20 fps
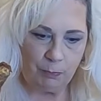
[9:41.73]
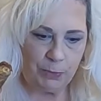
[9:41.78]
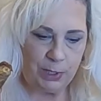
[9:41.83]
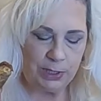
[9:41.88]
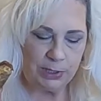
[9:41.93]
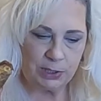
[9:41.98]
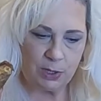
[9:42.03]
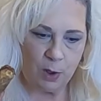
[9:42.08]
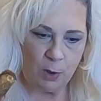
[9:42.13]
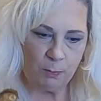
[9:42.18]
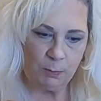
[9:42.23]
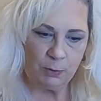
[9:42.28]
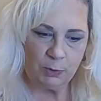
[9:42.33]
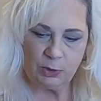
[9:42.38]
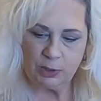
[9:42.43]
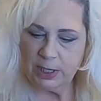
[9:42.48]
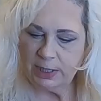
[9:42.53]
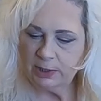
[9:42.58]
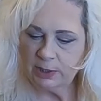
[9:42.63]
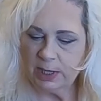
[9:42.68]
This
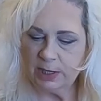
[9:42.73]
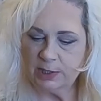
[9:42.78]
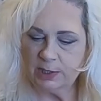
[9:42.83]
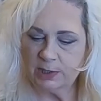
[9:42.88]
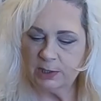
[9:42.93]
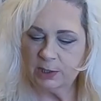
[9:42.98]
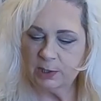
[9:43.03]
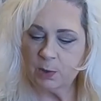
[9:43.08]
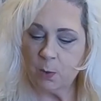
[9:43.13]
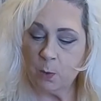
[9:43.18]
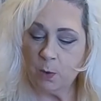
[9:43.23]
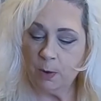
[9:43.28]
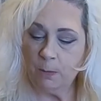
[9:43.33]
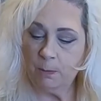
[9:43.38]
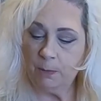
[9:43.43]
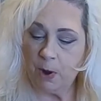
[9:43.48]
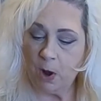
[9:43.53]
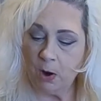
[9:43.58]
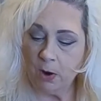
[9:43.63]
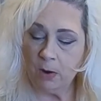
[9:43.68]
almost tastes like a
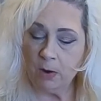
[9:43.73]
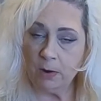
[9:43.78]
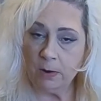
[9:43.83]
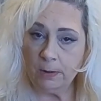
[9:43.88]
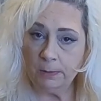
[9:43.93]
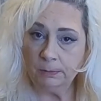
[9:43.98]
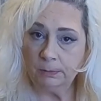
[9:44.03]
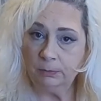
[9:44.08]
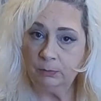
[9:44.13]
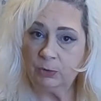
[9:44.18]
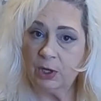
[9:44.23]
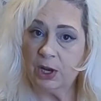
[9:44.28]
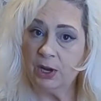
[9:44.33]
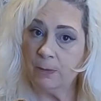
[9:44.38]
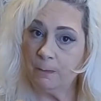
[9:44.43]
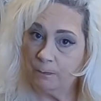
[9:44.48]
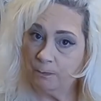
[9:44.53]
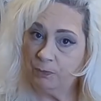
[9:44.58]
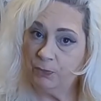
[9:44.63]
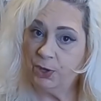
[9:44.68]
Skor bar, like
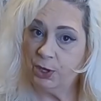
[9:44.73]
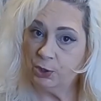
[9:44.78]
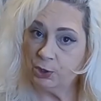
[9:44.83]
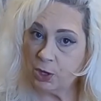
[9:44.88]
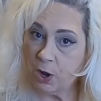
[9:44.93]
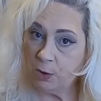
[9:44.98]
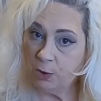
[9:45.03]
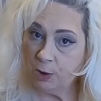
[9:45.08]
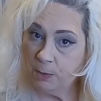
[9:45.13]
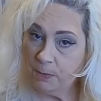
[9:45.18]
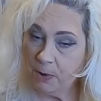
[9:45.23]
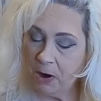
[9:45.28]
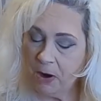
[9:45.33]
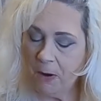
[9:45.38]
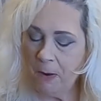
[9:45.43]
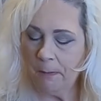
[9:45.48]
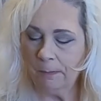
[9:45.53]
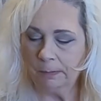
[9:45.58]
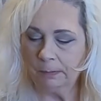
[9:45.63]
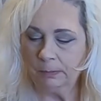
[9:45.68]
the chocolate
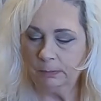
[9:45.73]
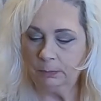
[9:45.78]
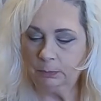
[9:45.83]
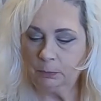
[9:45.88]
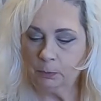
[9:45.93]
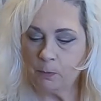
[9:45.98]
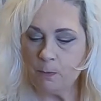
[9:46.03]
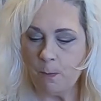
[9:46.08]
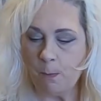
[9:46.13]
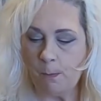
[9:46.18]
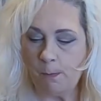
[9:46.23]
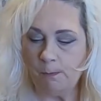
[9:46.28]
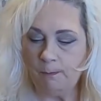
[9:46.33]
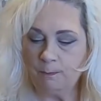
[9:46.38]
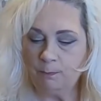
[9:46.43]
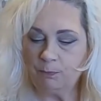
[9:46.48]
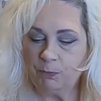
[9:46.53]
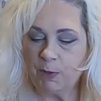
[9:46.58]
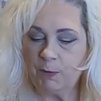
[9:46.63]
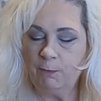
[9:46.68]
bar.
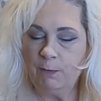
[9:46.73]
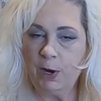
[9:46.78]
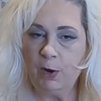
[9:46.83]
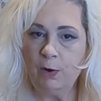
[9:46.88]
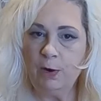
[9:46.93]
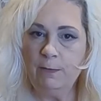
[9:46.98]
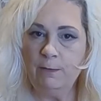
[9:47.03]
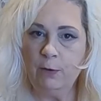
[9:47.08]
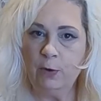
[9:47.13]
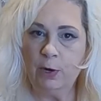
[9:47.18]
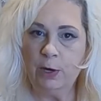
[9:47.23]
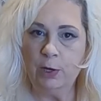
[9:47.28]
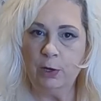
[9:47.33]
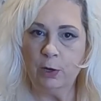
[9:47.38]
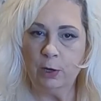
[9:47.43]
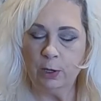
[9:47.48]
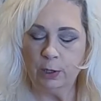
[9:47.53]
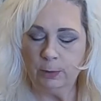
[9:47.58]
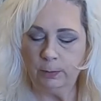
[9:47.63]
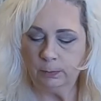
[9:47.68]
Very, very
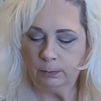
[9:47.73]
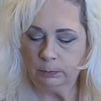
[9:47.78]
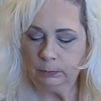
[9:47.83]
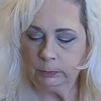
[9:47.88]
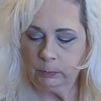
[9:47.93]
good.